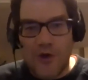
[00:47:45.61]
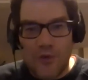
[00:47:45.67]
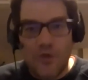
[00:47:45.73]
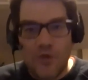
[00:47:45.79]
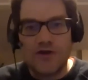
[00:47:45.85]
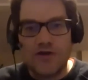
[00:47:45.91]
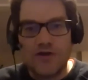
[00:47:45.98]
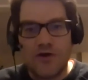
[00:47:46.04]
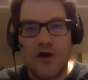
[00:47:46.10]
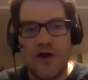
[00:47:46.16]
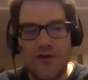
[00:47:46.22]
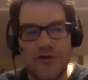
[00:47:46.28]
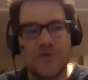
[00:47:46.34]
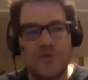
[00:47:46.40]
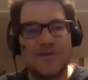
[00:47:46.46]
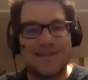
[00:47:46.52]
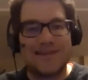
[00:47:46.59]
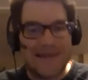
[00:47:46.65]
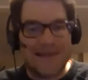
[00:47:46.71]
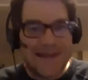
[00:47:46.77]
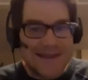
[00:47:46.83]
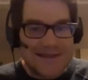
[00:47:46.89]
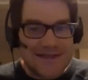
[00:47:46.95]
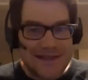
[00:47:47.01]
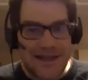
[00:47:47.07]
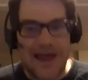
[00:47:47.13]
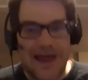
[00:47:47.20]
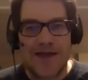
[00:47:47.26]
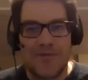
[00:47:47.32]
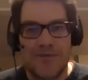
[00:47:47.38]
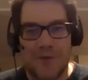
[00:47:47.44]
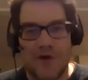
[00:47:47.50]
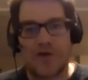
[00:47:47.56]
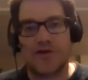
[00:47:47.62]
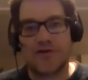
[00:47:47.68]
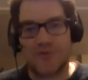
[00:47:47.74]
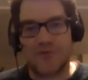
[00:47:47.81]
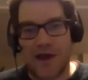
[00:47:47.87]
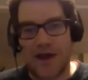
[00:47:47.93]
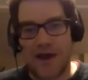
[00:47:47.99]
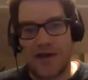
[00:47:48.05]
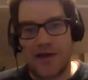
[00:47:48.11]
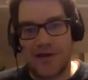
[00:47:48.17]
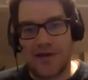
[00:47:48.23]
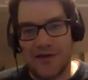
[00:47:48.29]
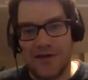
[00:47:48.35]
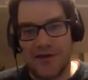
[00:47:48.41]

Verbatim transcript: which author is least like Mark Twain?